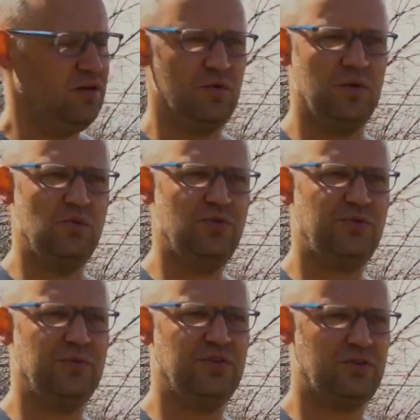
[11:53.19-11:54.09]
removed
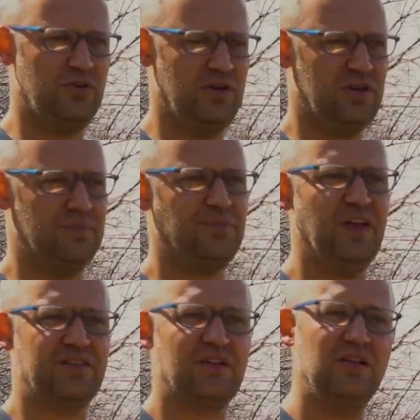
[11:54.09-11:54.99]
from this creek.
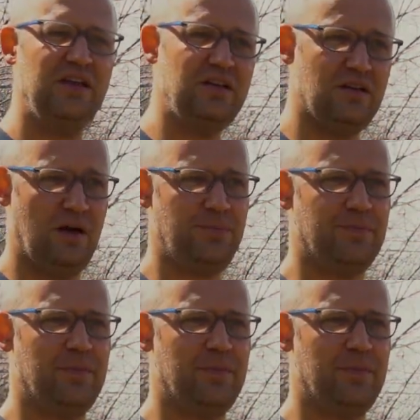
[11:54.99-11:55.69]
It's cleaned up.